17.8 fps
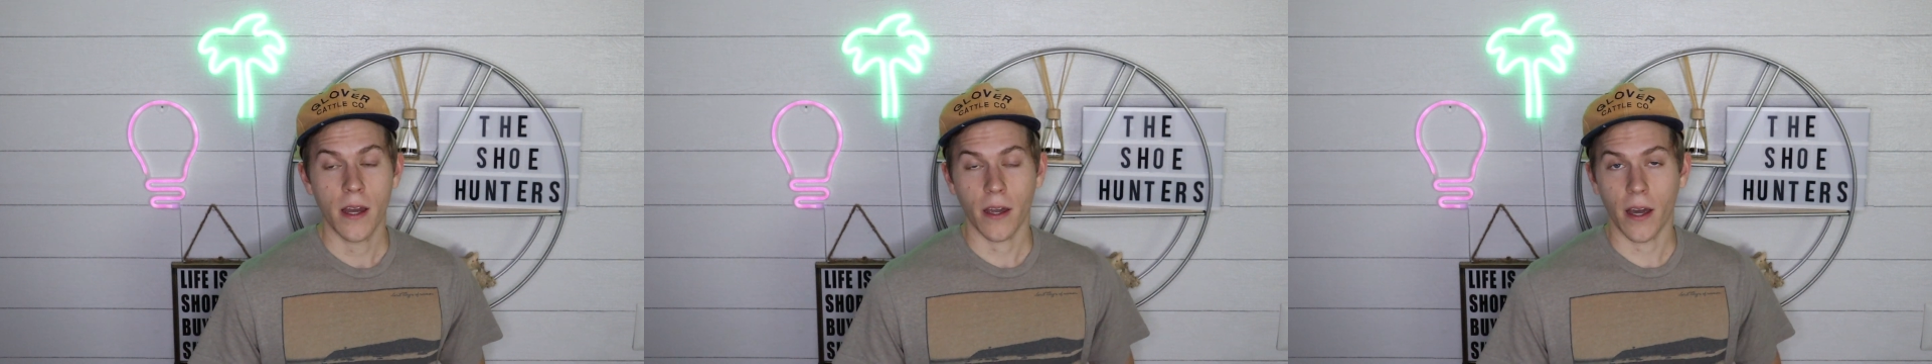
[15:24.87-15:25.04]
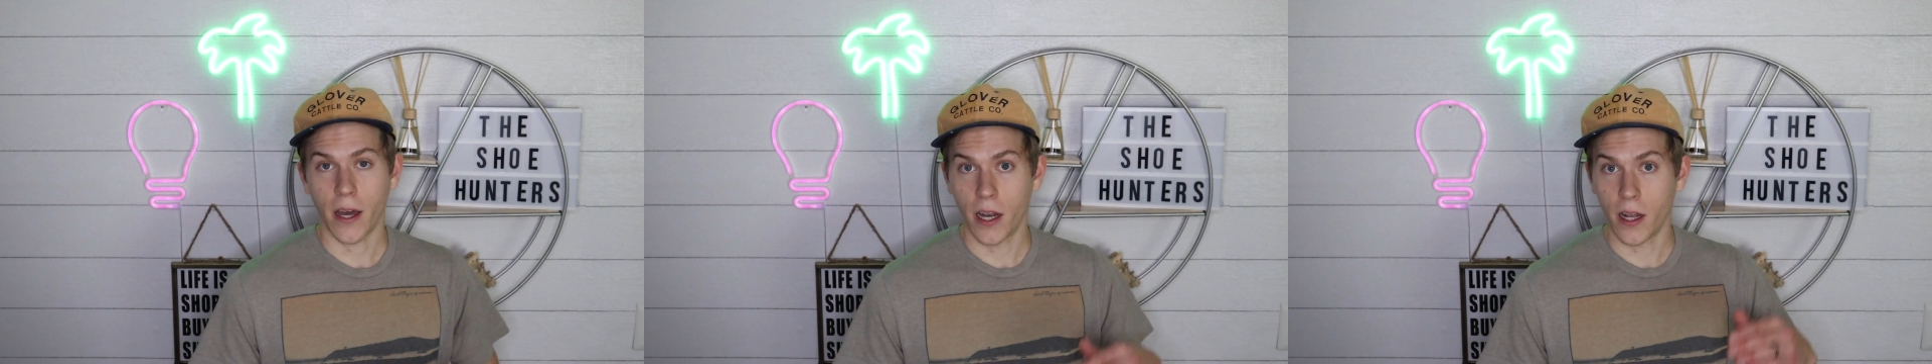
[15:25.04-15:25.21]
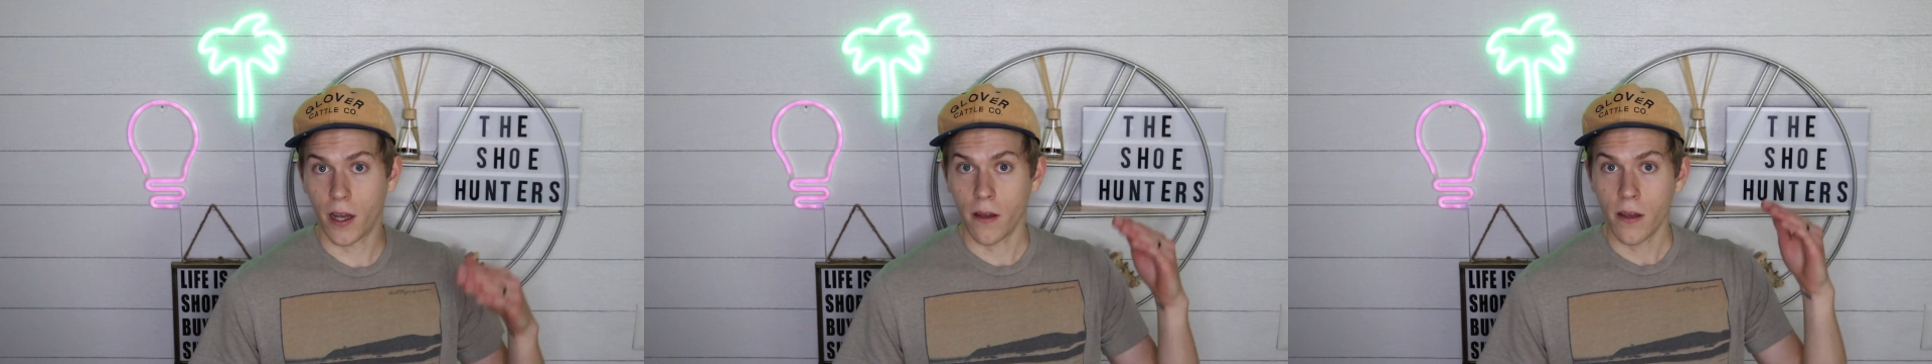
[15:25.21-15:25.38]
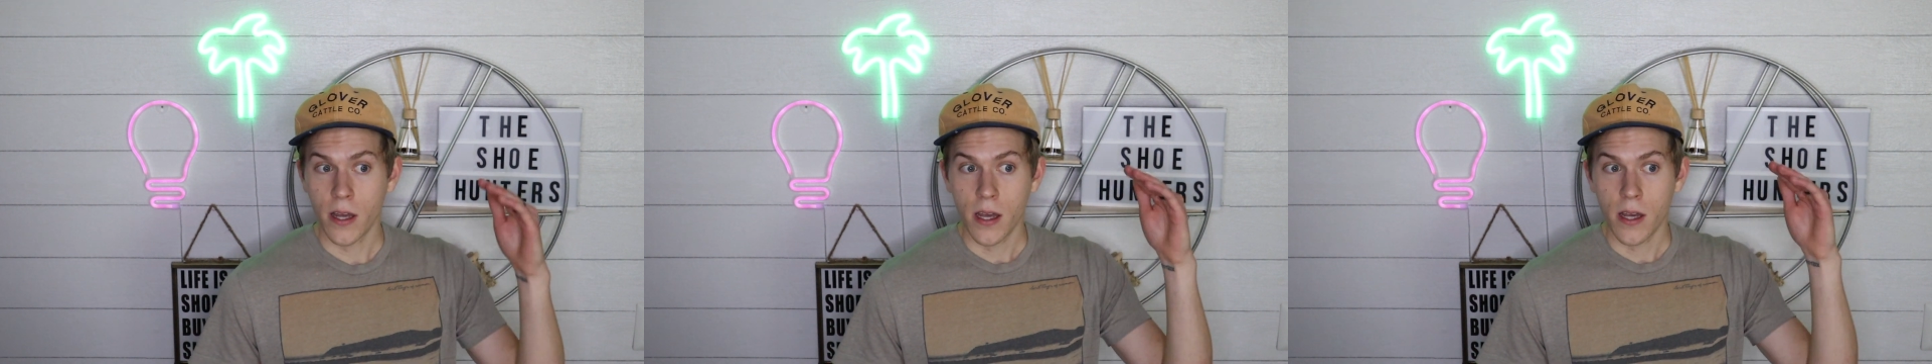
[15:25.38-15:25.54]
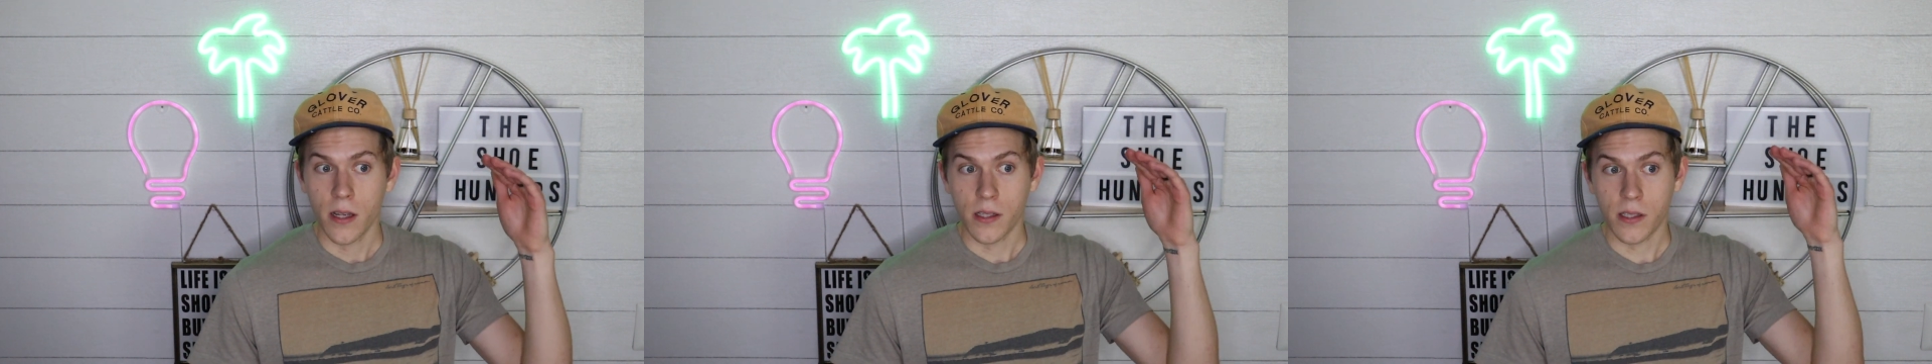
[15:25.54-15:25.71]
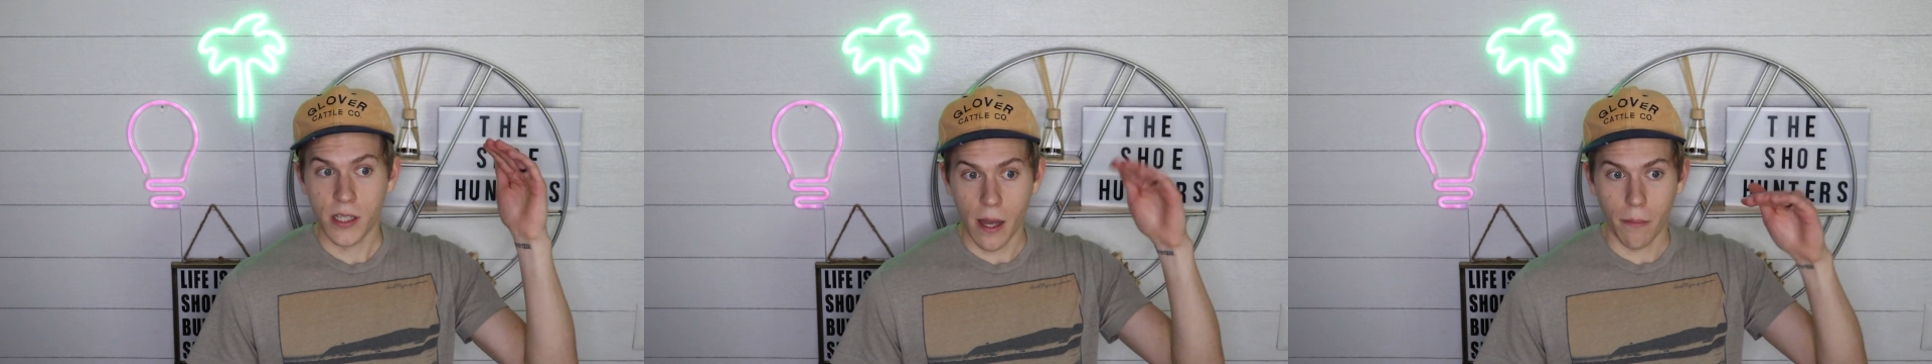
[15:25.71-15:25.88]
kind
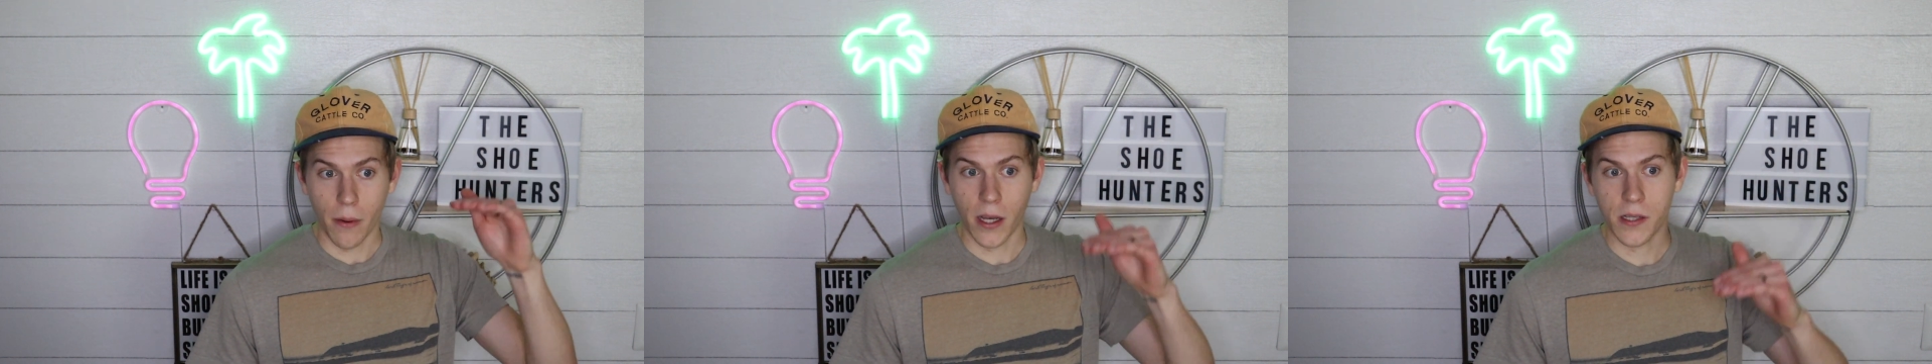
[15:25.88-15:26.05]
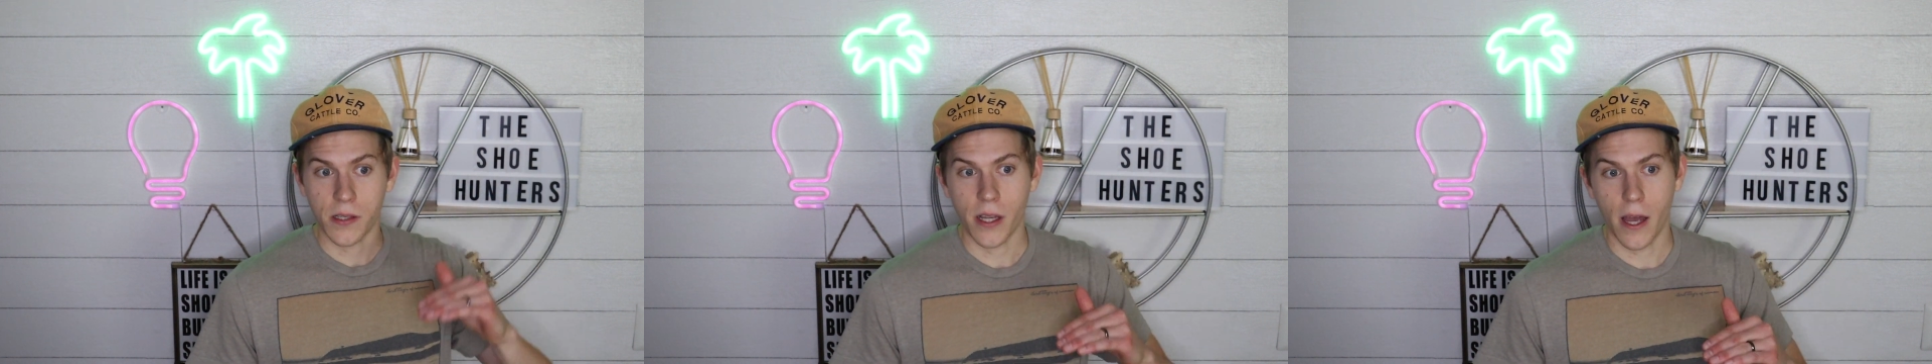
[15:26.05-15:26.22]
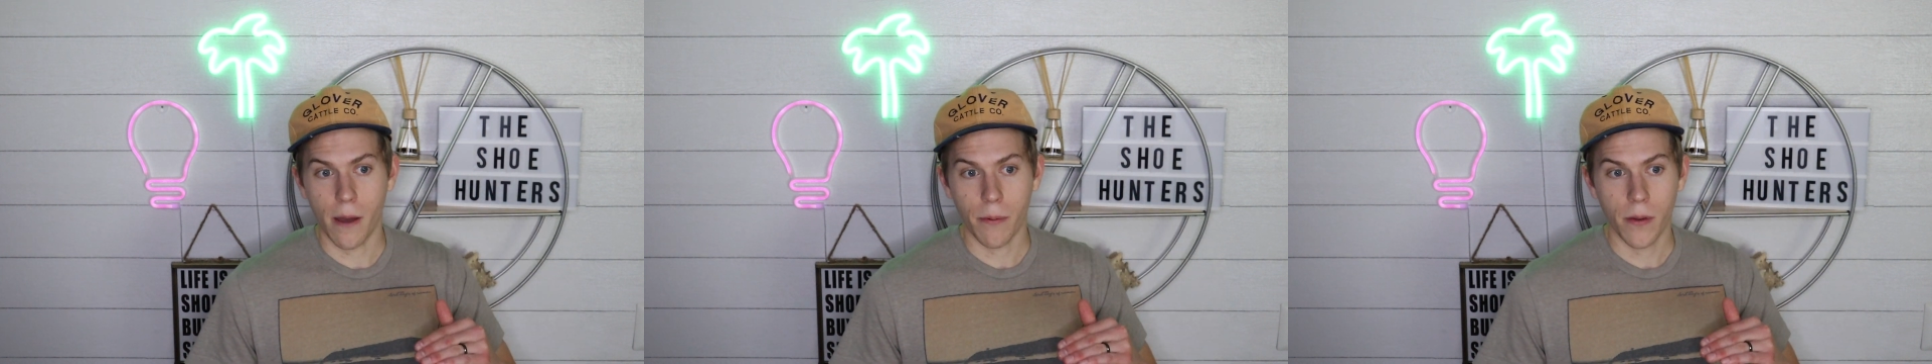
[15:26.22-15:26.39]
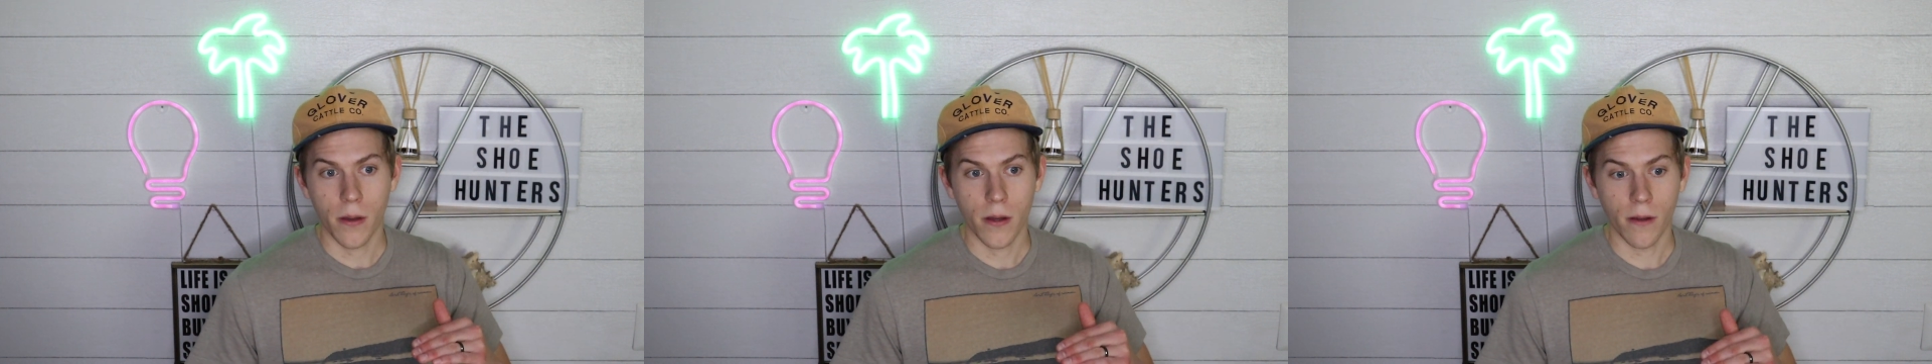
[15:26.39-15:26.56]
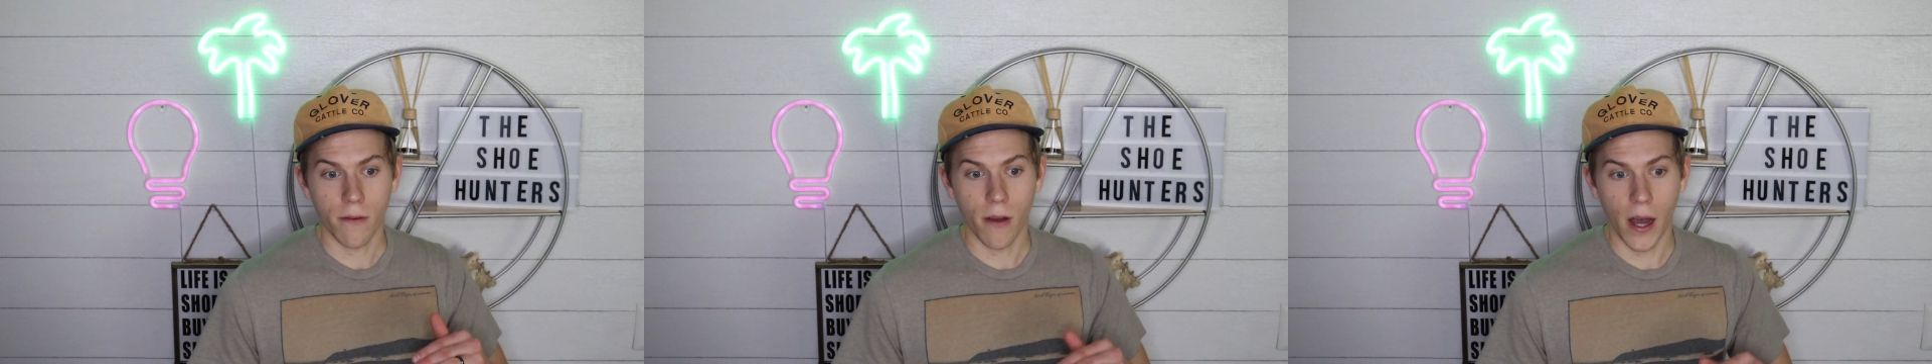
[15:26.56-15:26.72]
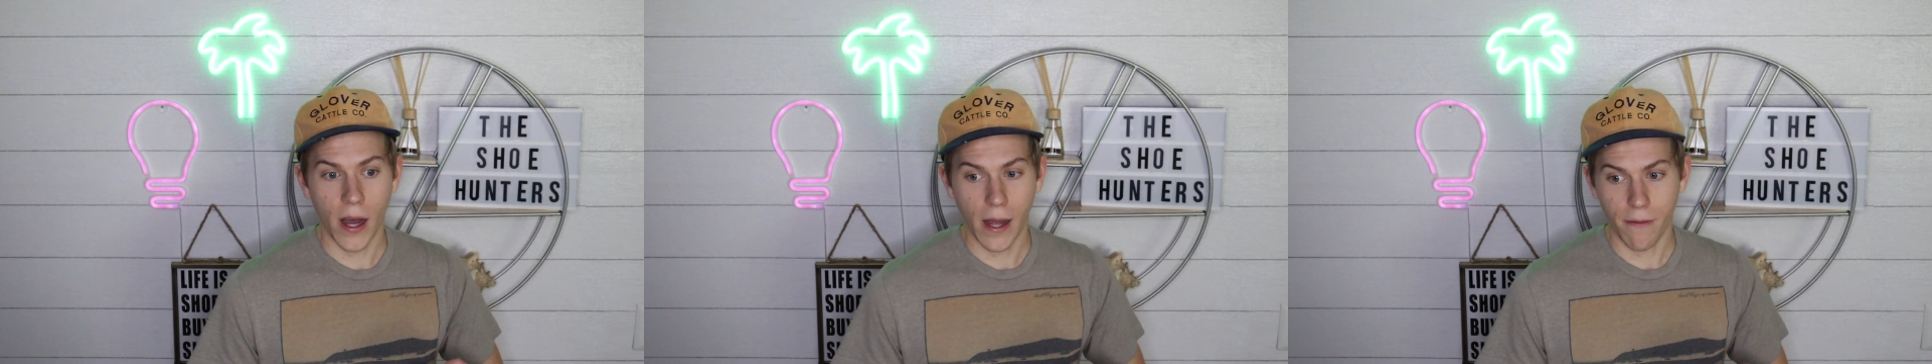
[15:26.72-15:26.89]
of
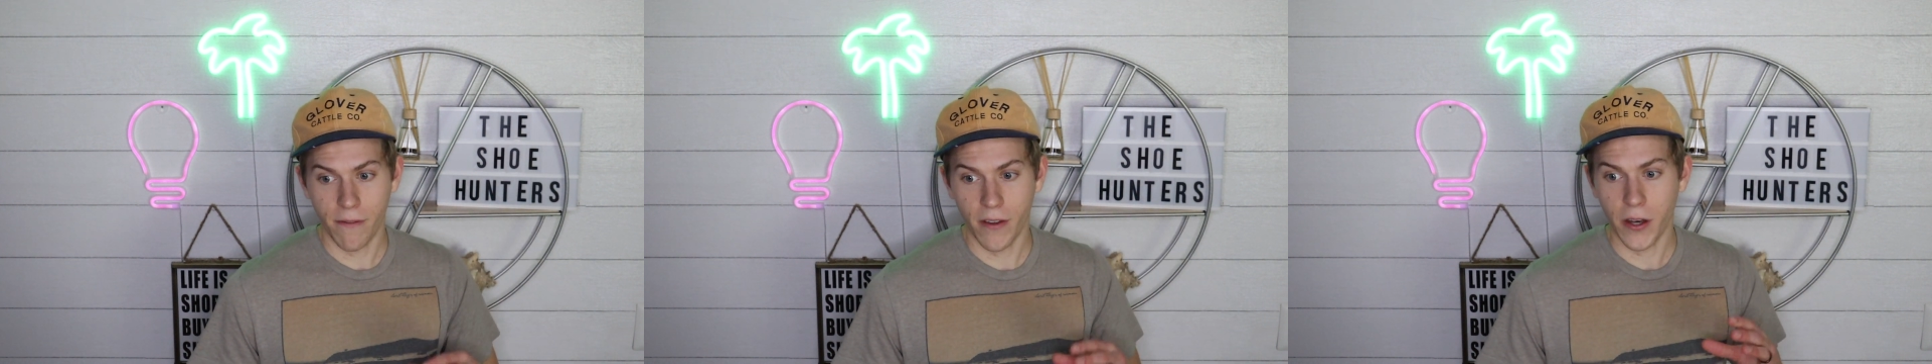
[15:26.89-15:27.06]
step-by-step